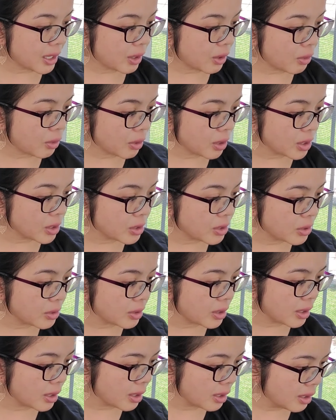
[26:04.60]
according
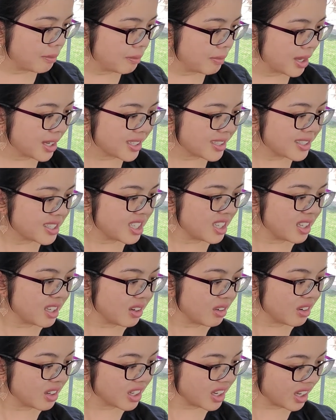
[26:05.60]
to the
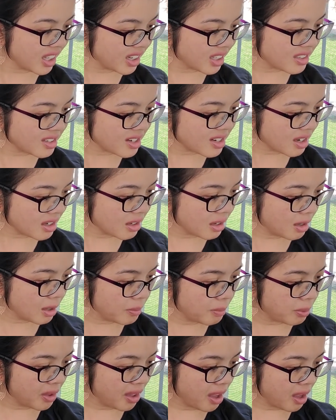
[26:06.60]
mukti organics dot
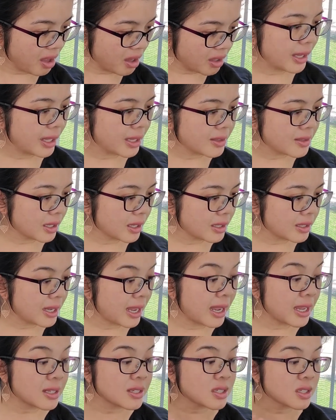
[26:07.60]
com blog, it
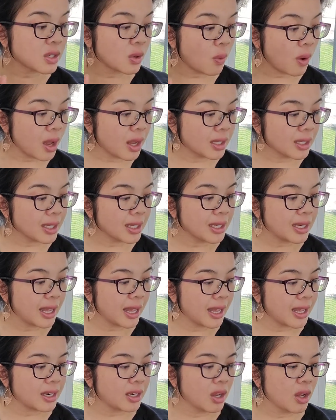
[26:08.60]
contains squalene
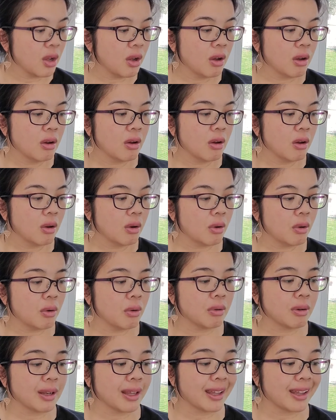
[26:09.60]
and
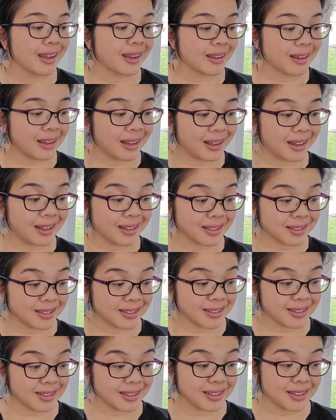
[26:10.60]
oleic
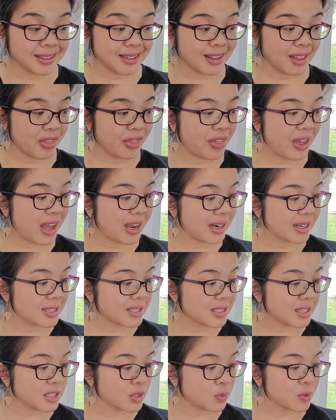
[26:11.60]
acid that
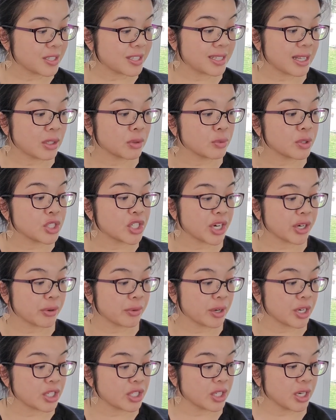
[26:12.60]
assists with cell
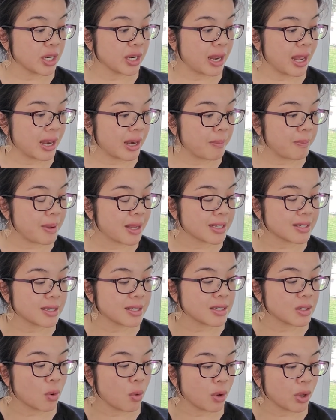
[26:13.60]
regeneration, and it makes
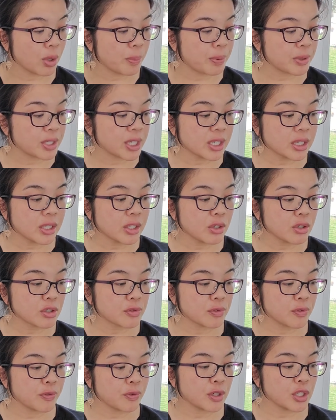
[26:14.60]
this oil particularly
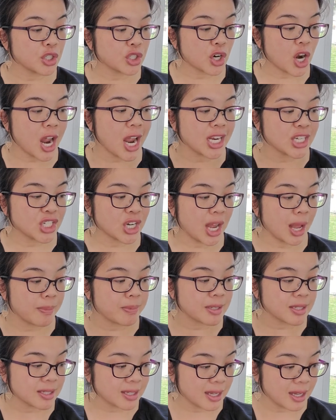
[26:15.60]
useful for dry,
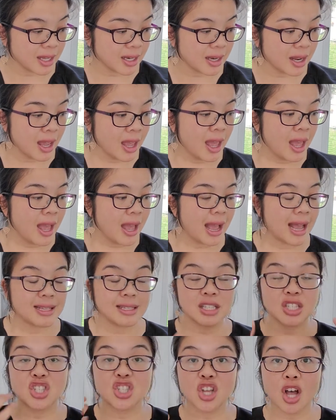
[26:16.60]
chapped skin,
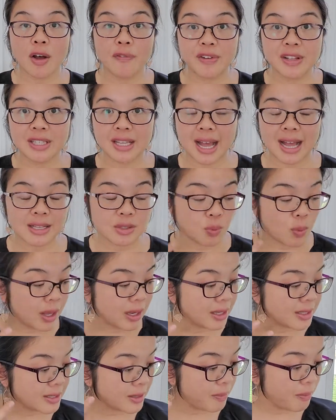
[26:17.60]
as it softens as
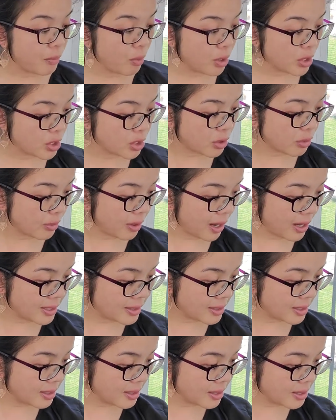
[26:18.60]
well as it
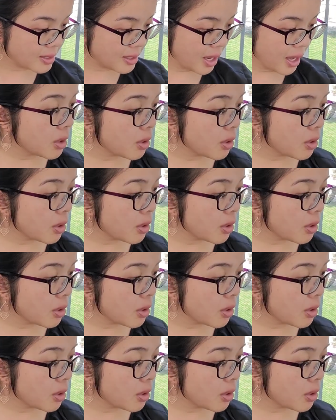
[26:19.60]
moisturizes.